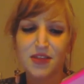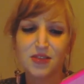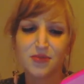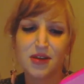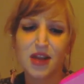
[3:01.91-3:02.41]

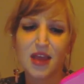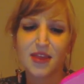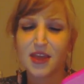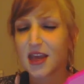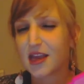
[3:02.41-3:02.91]
This one
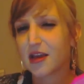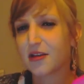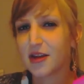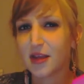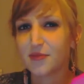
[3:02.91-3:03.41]
I think I got
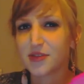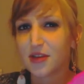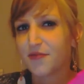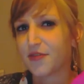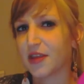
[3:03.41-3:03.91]
on
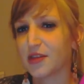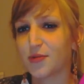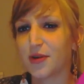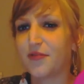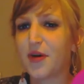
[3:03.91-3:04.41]
Amazon for like
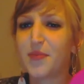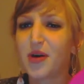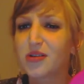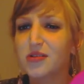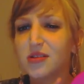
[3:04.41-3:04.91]
25
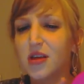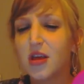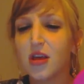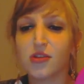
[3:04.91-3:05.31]
bucks.